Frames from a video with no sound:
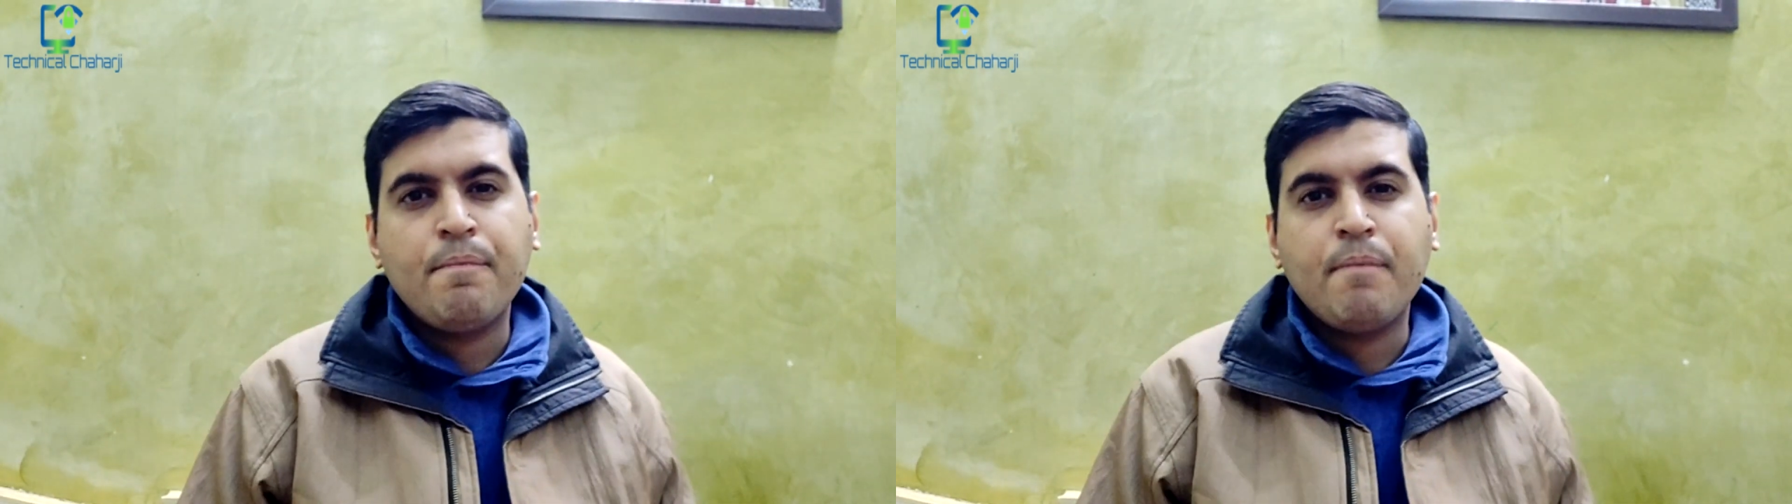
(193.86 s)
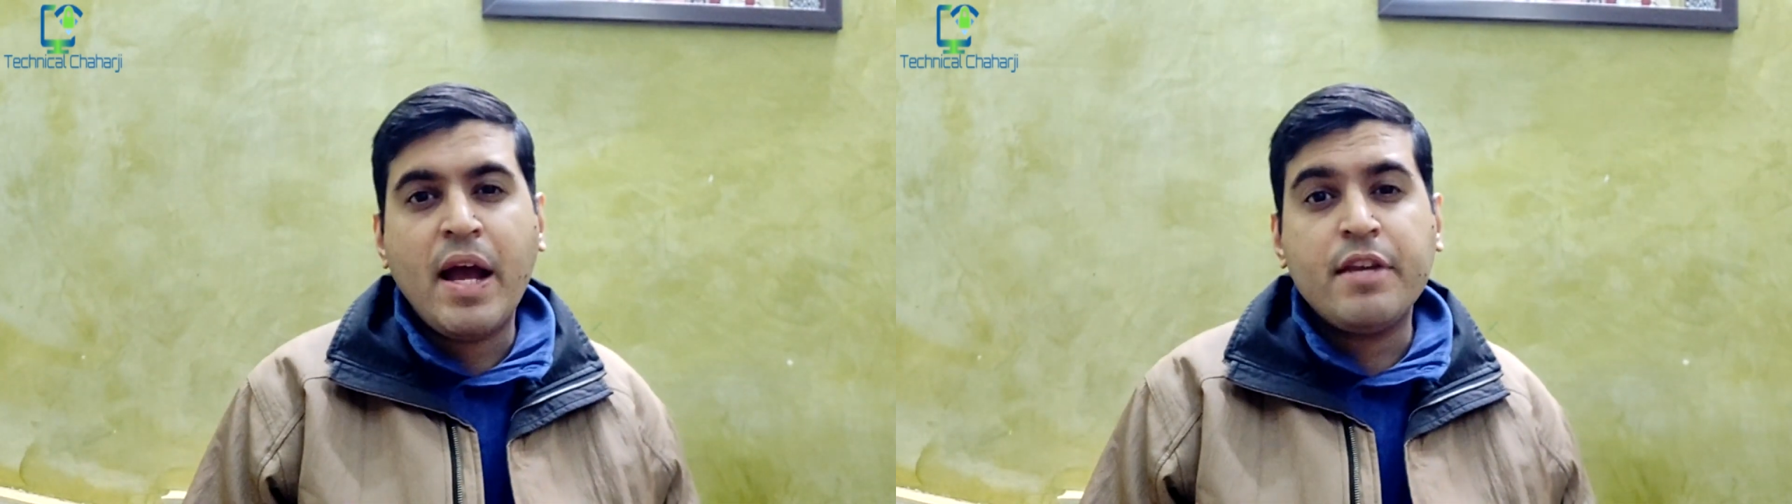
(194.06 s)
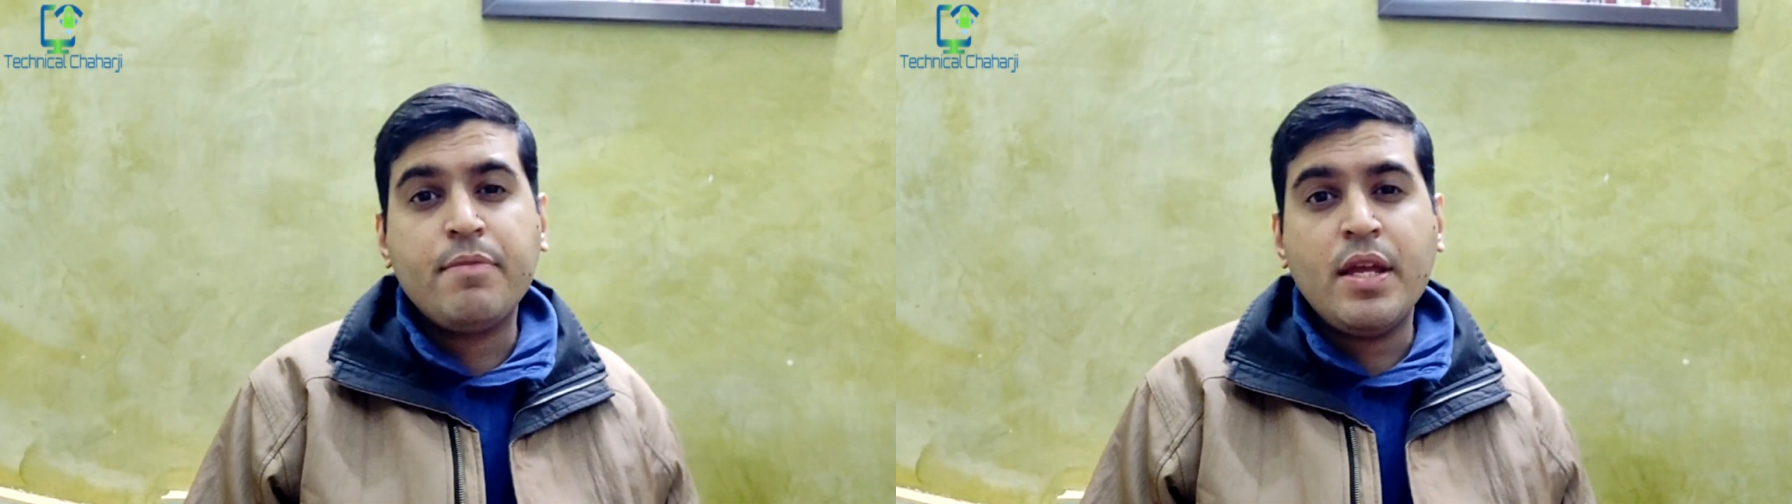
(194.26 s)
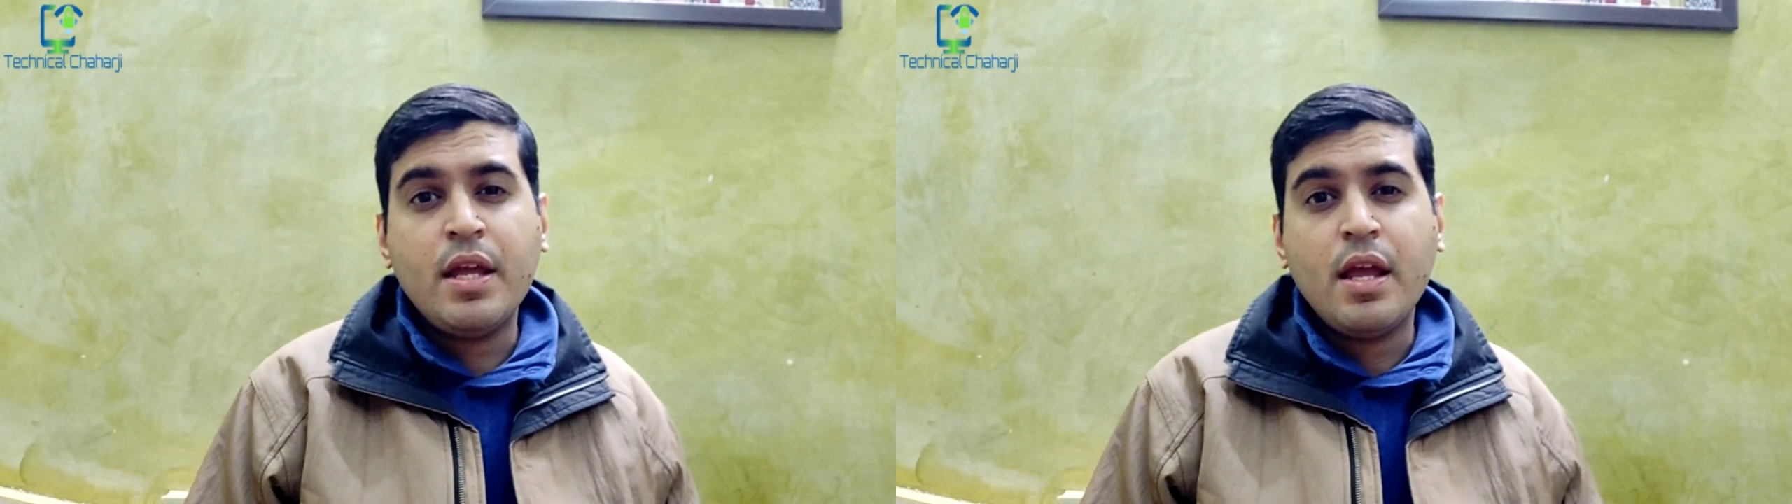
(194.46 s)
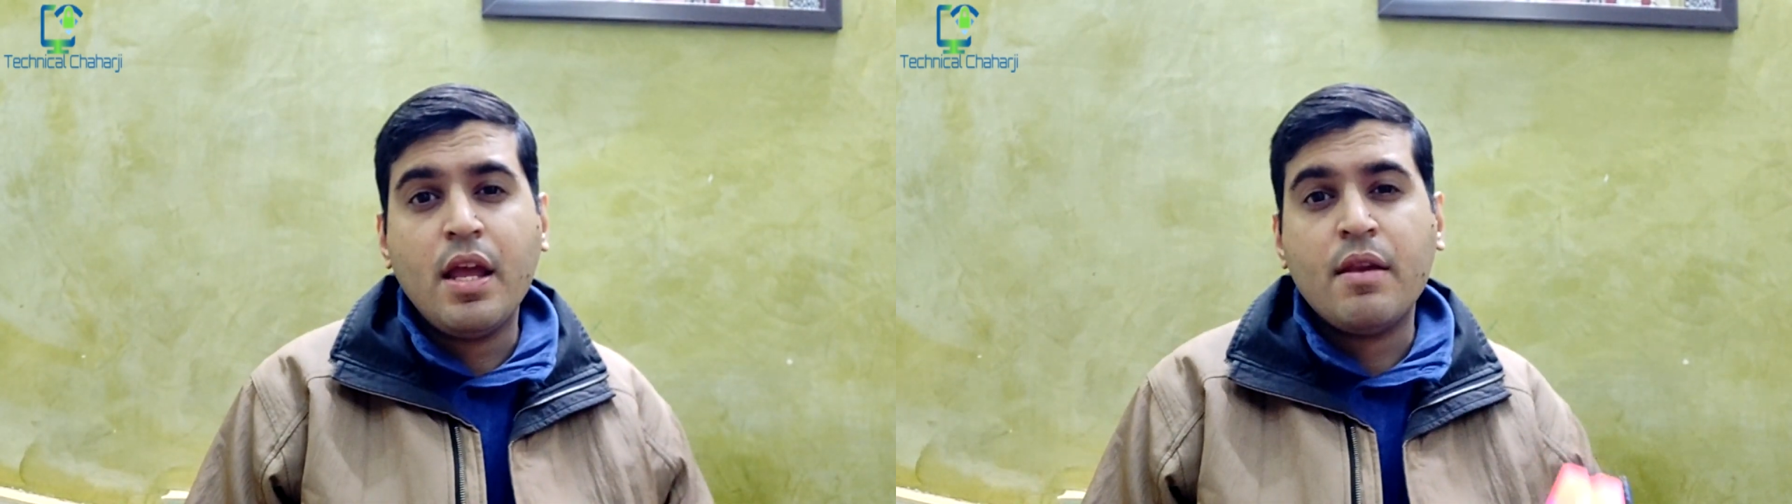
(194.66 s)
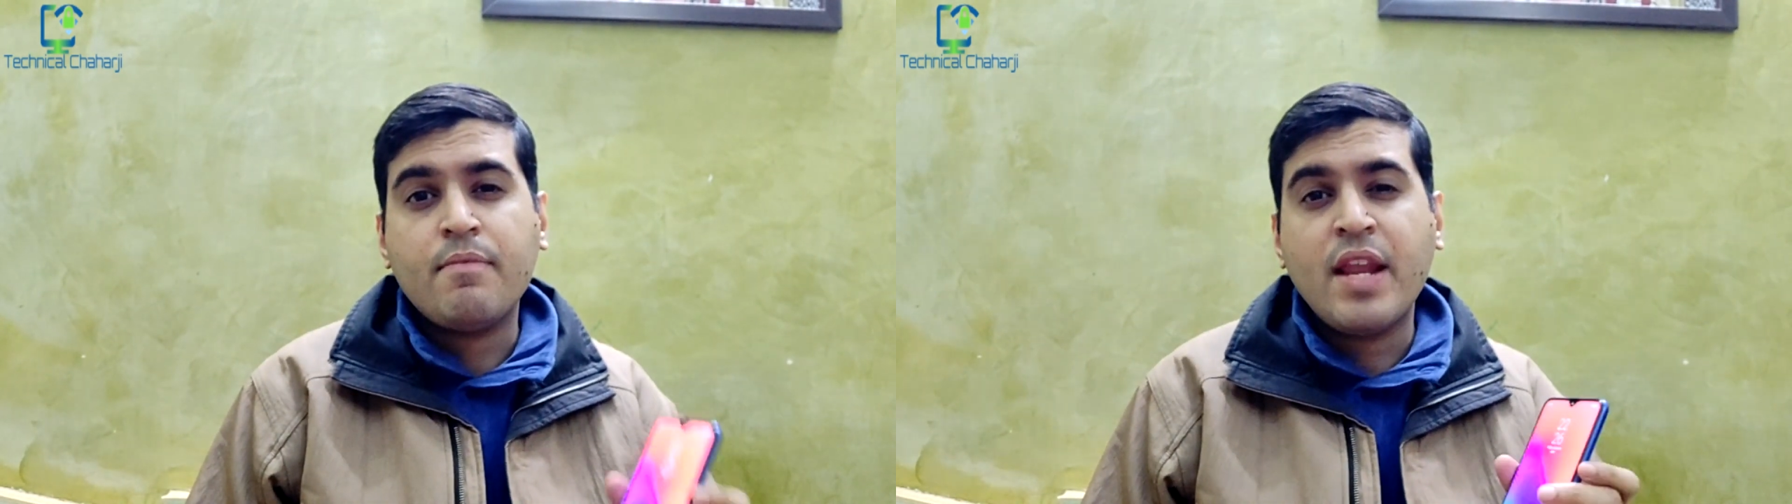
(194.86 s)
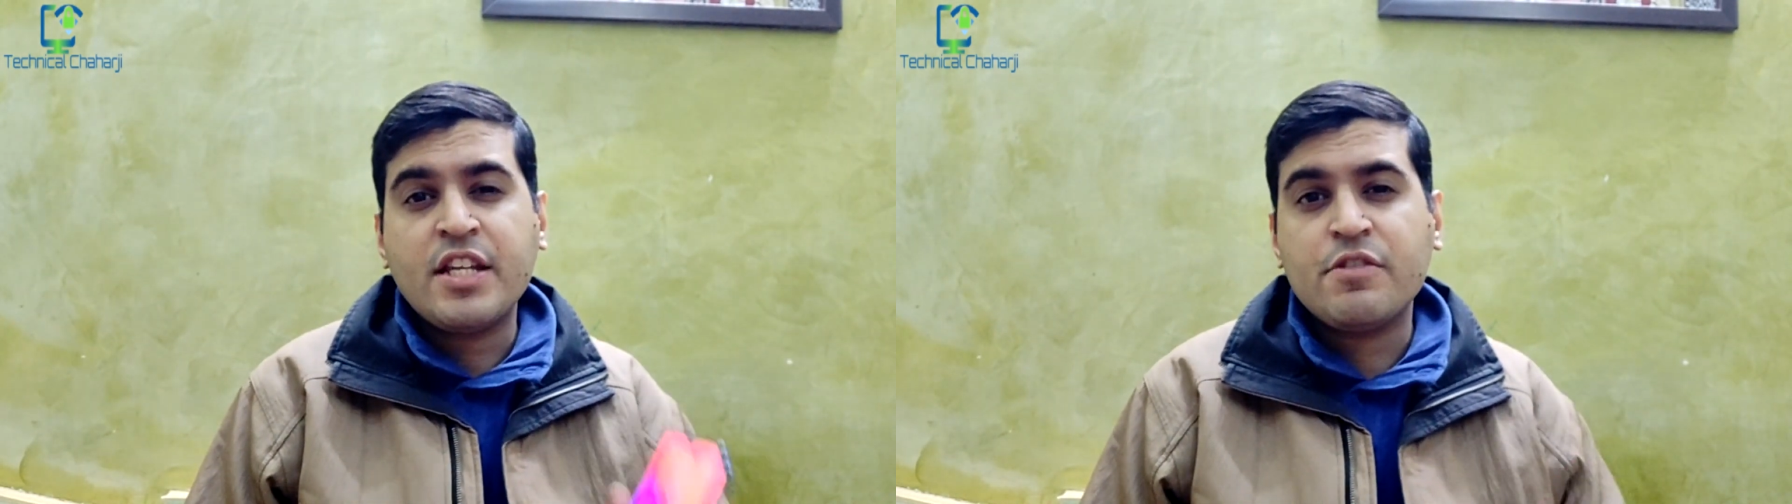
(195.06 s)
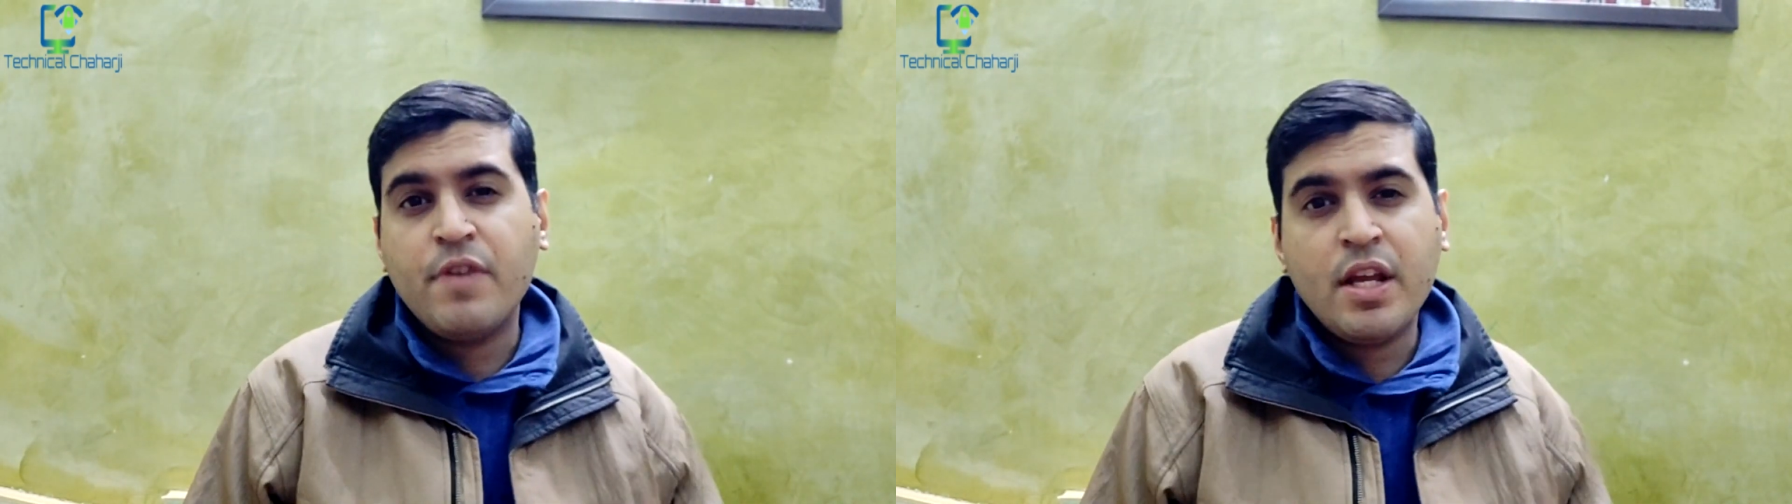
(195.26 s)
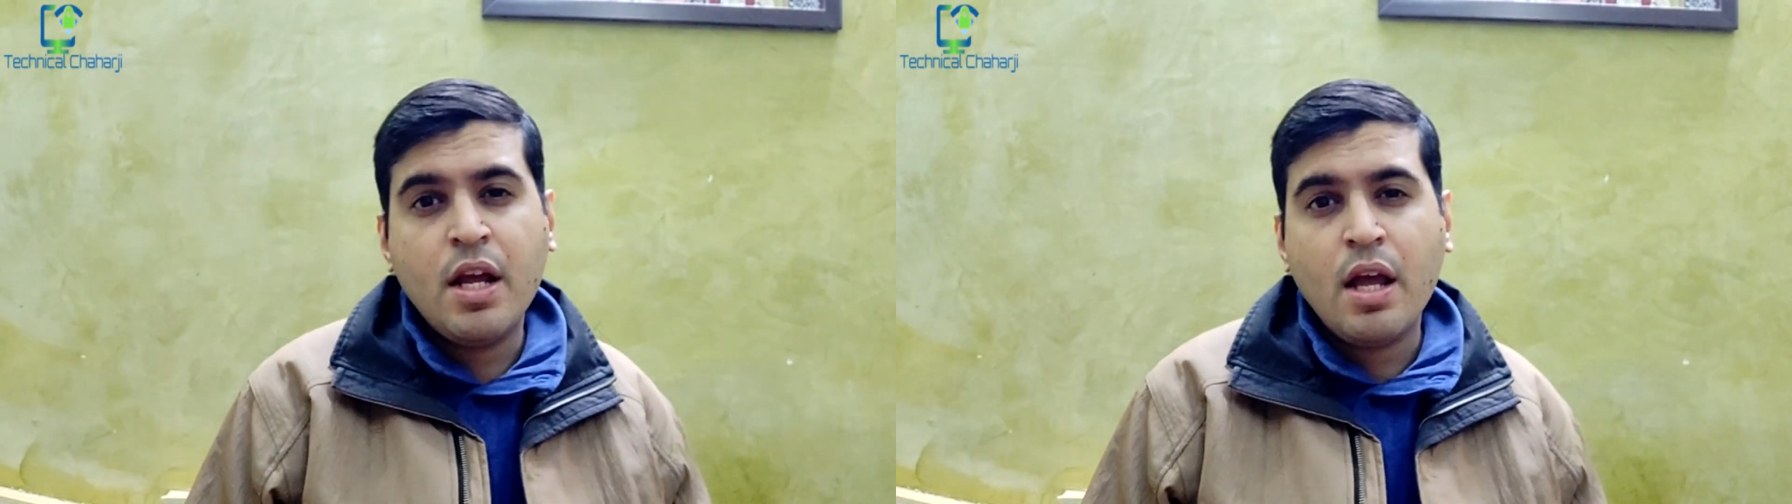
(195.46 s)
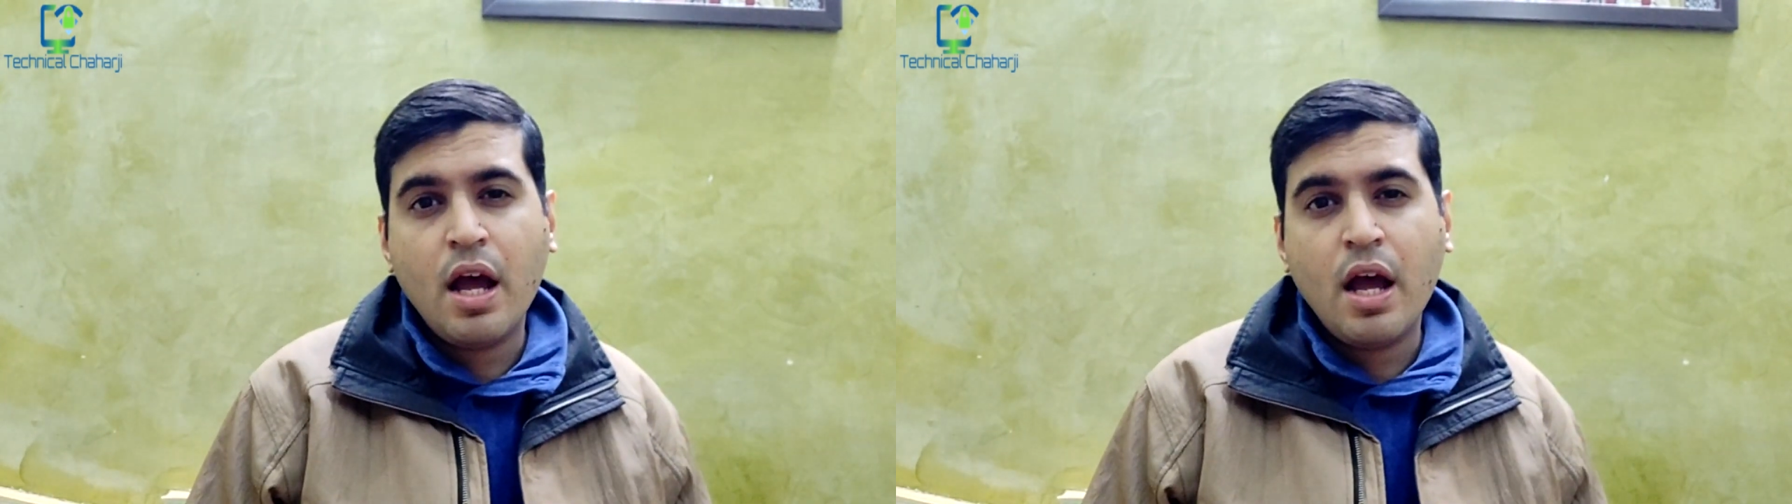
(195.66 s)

Might be in next week